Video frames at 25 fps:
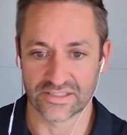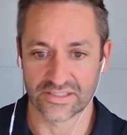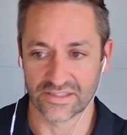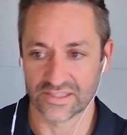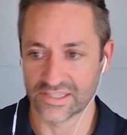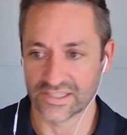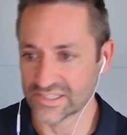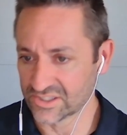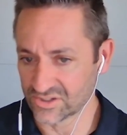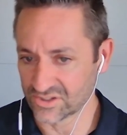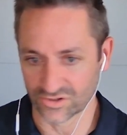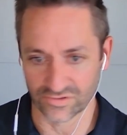
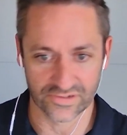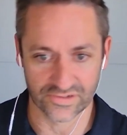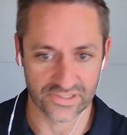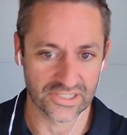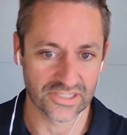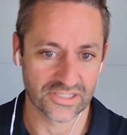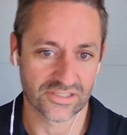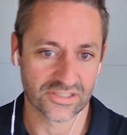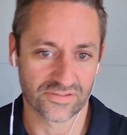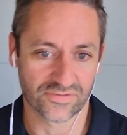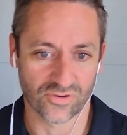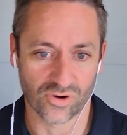these
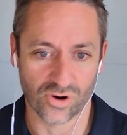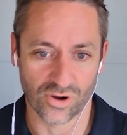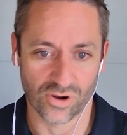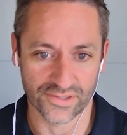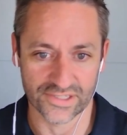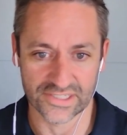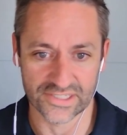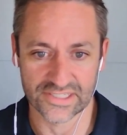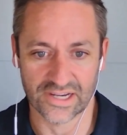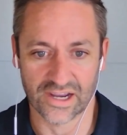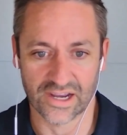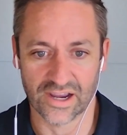services for all
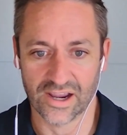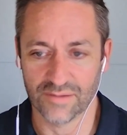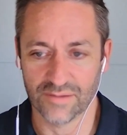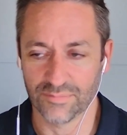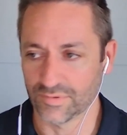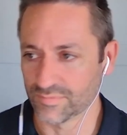this time.